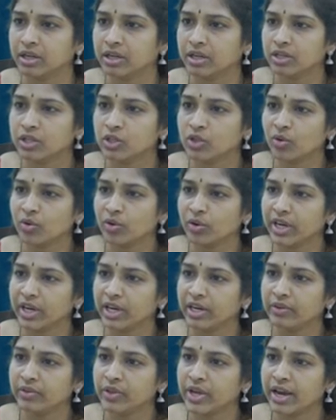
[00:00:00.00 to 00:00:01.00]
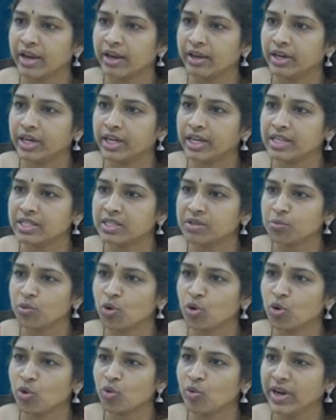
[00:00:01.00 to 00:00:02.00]
So it is
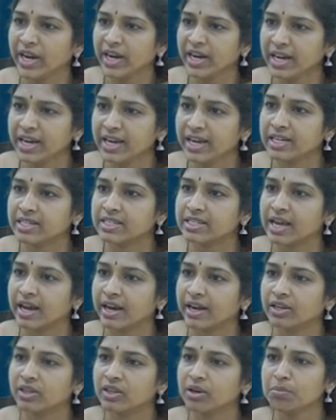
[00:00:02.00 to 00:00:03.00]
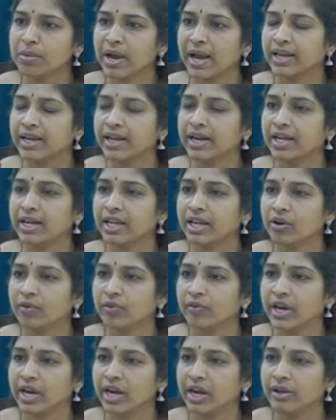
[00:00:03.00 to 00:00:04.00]
moving inside the magnetic
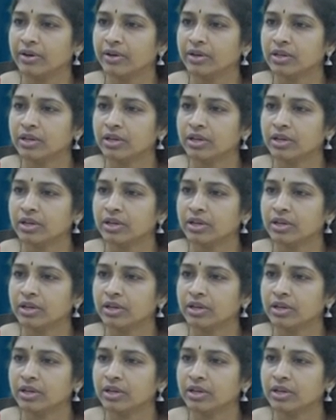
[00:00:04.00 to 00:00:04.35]
field.